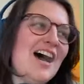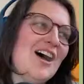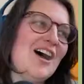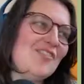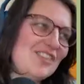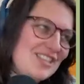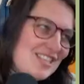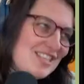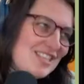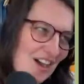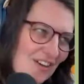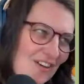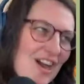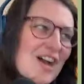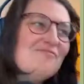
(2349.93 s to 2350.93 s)

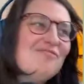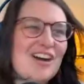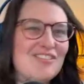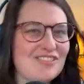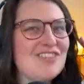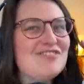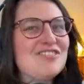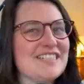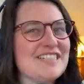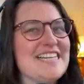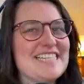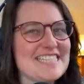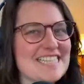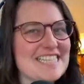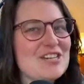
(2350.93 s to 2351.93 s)
So Pop Club really
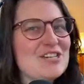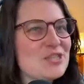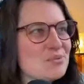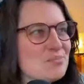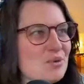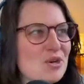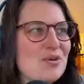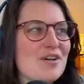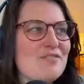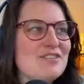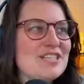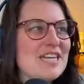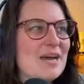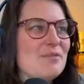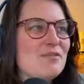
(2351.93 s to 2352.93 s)
is there to support you every
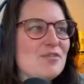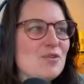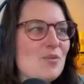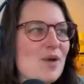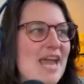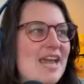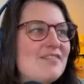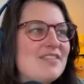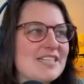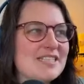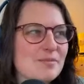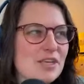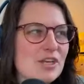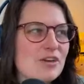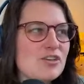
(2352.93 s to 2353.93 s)
step of the way if that's
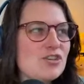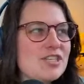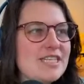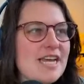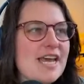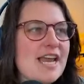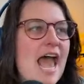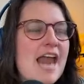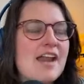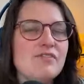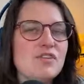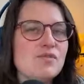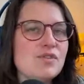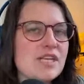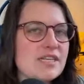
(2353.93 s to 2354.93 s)
something you're interested. And
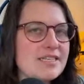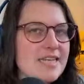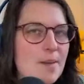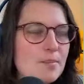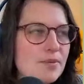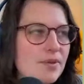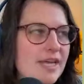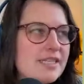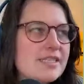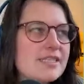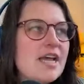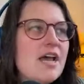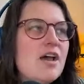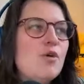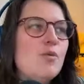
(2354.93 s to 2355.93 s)
if you need templates,
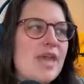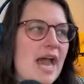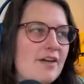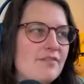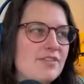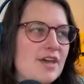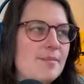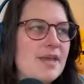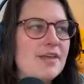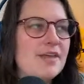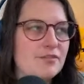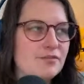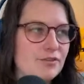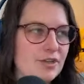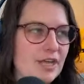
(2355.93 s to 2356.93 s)
we have them in
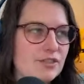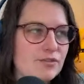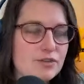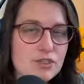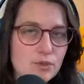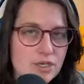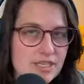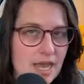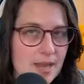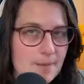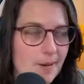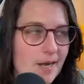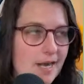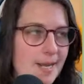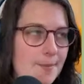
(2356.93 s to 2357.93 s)
the freelance resource
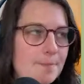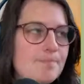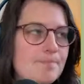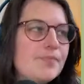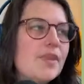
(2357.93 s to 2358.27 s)
library.